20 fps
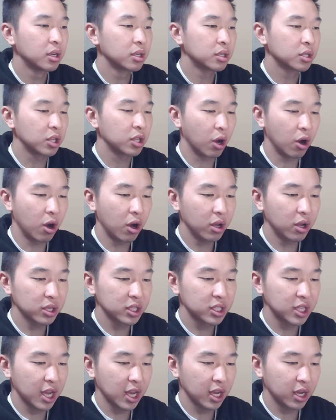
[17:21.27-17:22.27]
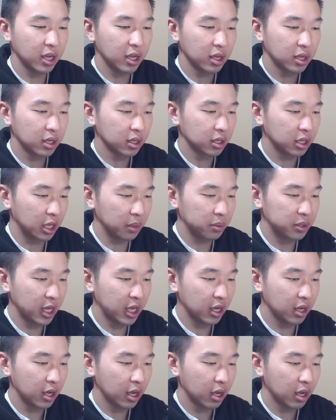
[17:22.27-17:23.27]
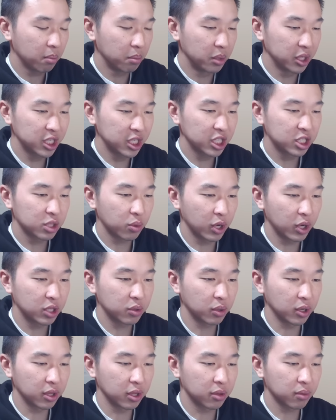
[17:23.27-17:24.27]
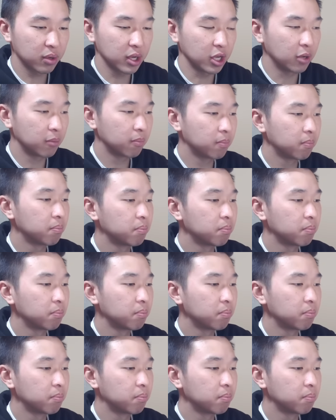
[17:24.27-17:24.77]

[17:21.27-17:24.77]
So they all say keepsake, but this is 2023.